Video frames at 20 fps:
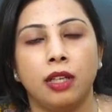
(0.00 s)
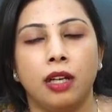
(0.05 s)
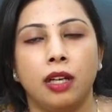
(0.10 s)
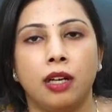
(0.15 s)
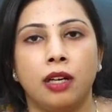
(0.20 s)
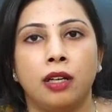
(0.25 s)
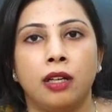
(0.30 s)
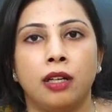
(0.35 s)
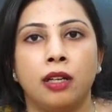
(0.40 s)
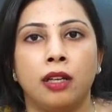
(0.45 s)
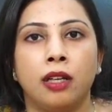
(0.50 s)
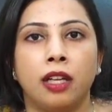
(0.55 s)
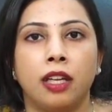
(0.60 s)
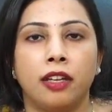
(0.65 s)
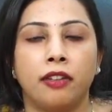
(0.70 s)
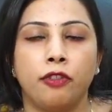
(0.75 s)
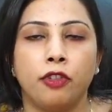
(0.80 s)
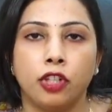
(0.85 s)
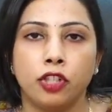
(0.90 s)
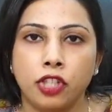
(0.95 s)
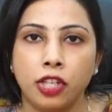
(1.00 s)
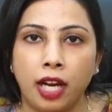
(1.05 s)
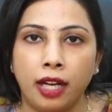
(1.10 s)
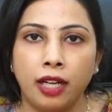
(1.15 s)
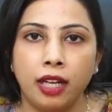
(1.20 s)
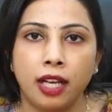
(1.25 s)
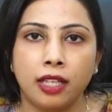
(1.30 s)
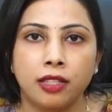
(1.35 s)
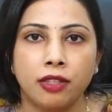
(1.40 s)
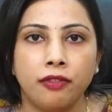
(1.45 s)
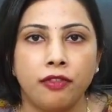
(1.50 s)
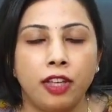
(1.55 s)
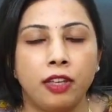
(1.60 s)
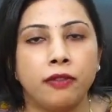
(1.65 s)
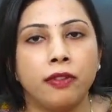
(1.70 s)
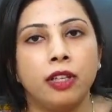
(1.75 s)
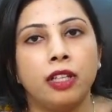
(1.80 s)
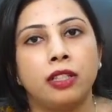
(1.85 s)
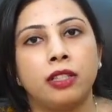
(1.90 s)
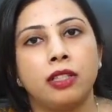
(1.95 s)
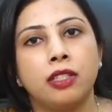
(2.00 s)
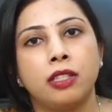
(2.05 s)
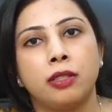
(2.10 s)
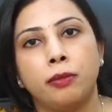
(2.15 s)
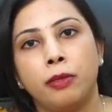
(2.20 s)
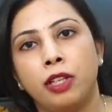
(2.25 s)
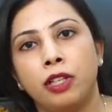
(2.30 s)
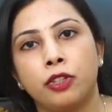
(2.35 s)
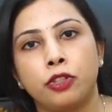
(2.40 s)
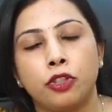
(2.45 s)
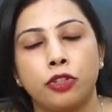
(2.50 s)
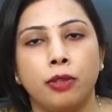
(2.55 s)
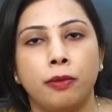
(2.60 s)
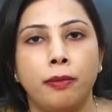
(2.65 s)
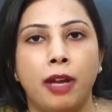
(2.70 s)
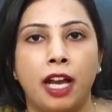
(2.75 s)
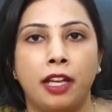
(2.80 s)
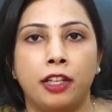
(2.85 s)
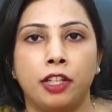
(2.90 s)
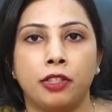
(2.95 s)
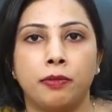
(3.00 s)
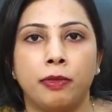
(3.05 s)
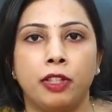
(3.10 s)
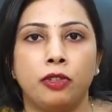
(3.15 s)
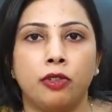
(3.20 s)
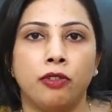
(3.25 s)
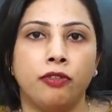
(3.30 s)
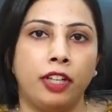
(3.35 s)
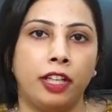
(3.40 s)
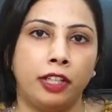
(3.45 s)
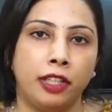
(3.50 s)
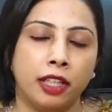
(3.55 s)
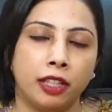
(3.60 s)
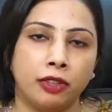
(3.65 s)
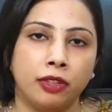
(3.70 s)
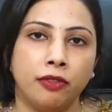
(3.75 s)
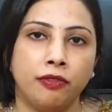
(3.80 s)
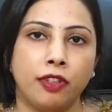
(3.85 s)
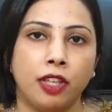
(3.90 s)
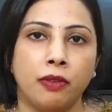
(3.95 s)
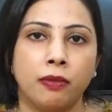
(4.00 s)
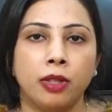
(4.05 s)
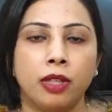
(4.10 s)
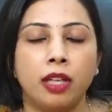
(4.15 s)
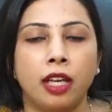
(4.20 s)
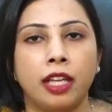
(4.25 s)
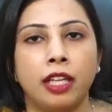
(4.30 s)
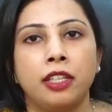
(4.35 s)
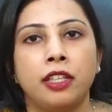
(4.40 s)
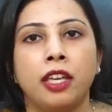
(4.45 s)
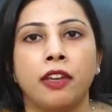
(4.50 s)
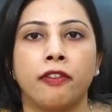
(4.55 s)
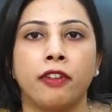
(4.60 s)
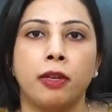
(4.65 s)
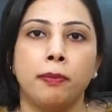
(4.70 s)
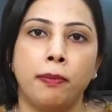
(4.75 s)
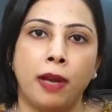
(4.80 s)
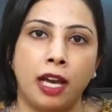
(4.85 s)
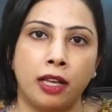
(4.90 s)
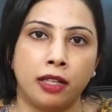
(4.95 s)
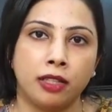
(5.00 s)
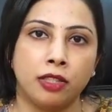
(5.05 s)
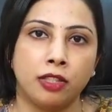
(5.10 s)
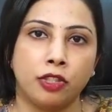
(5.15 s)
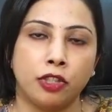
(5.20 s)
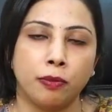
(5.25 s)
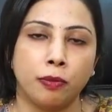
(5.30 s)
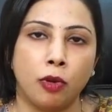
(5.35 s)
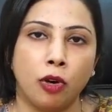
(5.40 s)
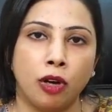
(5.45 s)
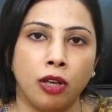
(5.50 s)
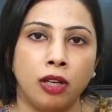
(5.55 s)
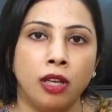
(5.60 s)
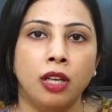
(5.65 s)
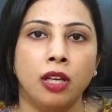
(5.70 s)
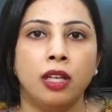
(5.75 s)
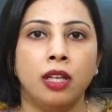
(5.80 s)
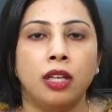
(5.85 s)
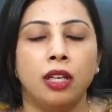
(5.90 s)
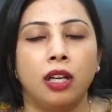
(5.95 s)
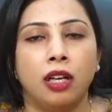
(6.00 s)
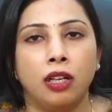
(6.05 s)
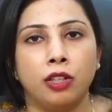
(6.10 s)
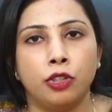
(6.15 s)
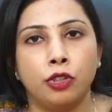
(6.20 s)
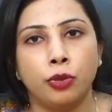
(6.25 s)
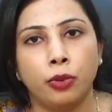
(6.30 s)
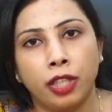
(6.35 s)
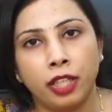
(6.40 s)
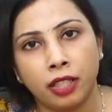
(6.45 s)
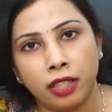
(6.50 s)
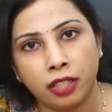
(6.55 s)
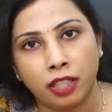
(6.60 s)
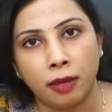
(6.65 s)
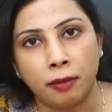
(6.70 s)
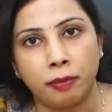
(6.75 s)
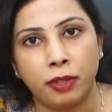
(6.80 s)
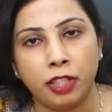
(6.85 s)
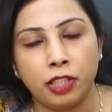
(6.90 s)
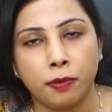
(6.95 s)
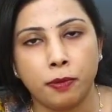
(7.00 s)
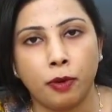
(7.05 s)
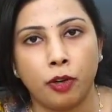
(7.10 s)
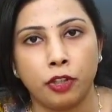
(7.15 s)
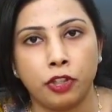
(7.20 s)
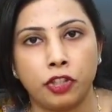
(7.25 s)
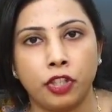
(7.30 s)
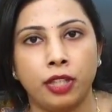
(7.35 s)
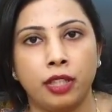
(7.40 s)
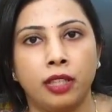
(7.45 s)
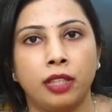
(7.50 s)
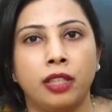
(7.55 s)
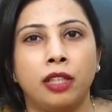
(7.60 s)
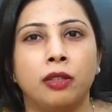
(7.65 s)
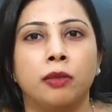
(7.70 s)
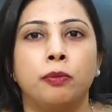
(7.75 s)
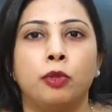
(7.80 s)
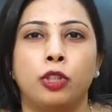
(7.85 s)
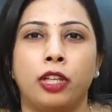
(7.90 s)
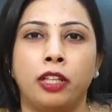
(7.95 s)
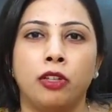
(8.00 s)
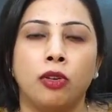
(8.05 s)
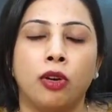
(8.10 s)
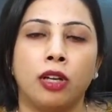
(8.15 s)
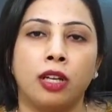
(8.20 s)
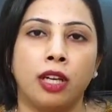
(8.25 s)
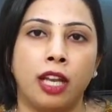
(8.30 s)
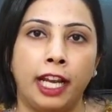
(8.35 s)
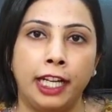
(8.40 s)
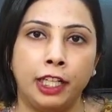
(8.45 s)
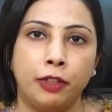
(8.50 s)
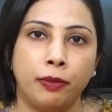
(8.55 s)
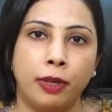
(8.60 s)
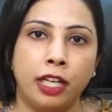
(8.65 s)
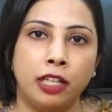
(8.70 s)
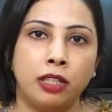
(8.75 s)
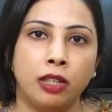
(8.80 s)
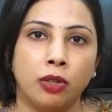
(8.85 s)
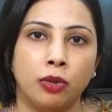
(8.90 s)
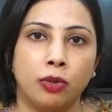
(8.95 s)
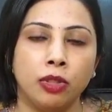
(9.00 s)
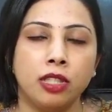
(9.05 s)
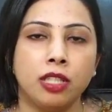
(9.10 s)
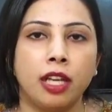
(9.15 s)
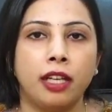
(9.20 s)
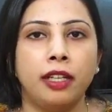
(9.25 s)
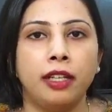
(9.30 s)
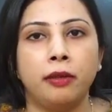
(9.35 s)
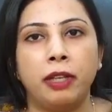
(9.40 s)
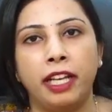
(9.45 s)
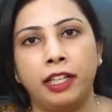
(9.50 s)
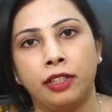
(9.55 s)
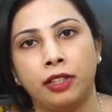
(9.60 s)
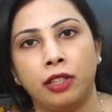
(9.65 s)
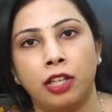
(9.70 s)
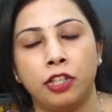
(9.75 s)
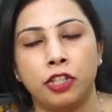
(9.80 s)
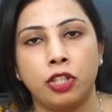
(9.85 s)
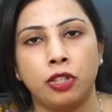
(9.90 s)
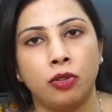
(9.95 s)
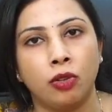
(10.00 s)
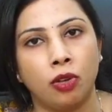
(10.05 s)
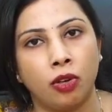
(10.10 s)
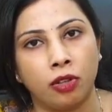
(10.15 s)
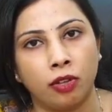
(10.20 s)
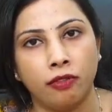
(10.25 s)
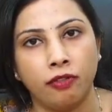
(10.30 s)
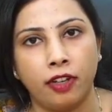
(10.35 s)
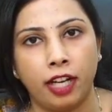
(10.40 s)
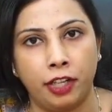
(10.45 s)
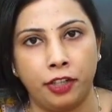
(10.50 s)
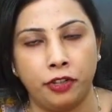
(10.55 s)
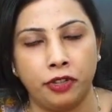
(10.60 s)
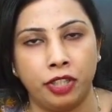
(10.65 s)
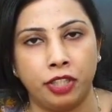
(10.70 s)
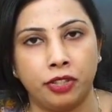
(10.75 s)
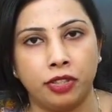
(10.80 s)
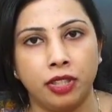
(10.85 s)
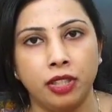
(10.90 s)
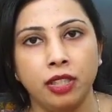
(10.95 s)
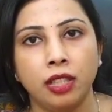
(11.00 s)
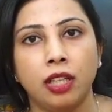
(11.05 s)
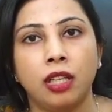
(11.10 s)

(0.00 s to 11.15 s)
If your child has a fever, it is similar to the management of any other fever, like giving paracetamol, doing a tepid sponging, putting on lightweight clothes and encouraging lot of hydration.